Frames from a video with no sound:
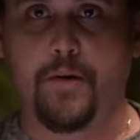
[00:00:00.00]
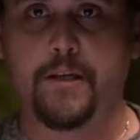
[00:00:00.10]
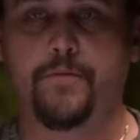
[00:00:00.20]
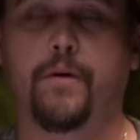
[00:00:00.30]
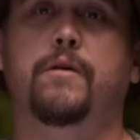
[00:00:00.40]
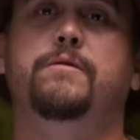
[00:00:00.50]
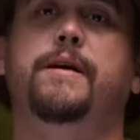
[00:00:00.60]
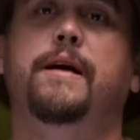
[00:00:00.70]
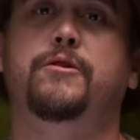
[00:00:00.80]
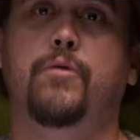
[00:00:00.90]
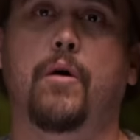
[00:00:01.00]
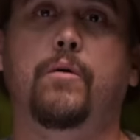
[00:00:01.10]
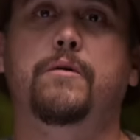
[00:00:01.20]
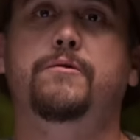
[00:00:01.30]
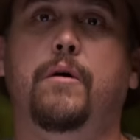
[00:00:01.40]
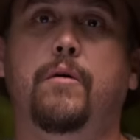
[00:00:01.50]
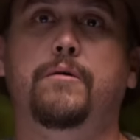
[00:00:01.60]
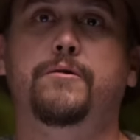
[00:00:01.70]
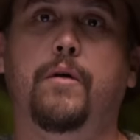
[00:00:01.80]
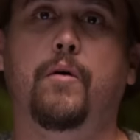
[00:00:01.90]
transfers and gets stronger and stronger
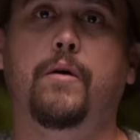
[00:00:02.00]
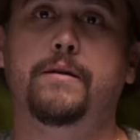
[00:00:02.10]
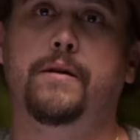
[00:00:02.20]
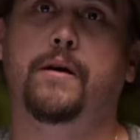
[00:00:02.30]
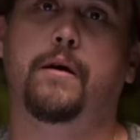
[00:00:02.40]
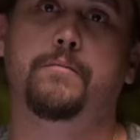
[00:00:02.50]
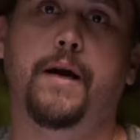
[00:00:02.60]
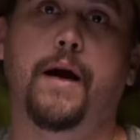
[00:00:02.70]
and stronger as it comes